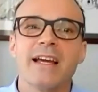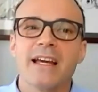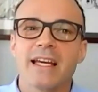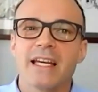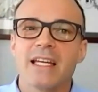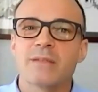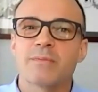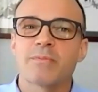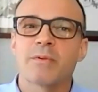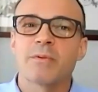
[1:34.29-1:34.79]

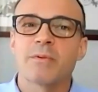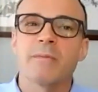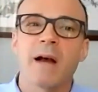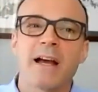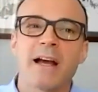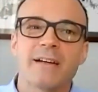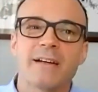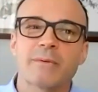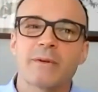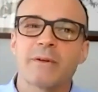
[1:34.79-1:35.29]
He's
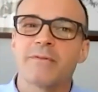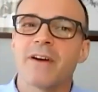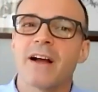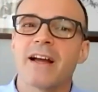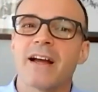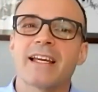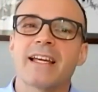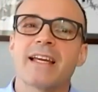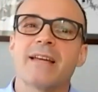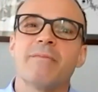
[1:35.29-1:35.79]

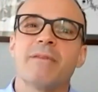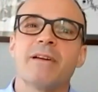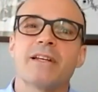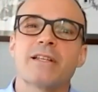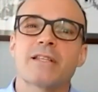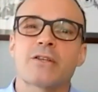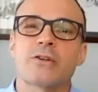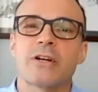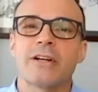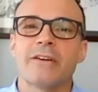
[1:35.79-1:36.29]
providing
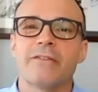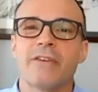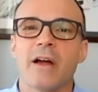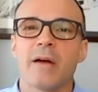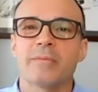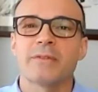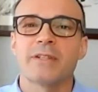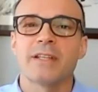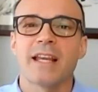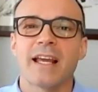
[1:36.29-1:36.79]
administrative
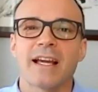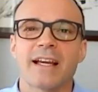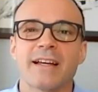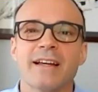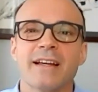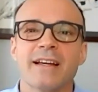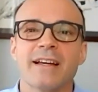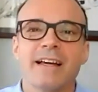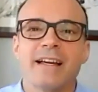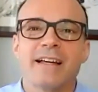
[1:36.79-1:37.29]
help
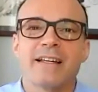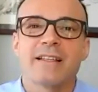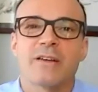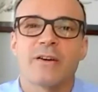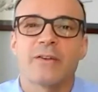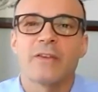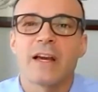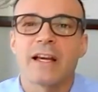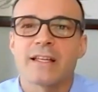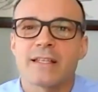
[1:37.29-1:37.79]
today. So
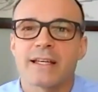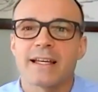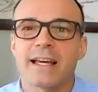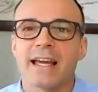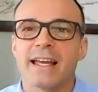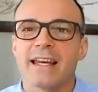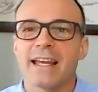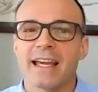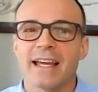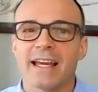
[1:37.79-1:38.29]
thanks
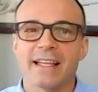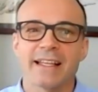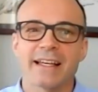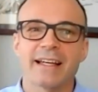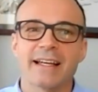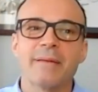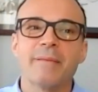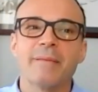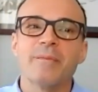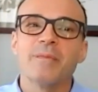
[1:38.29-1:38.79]
again,
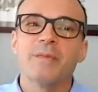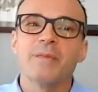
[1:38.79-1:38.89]
Haley.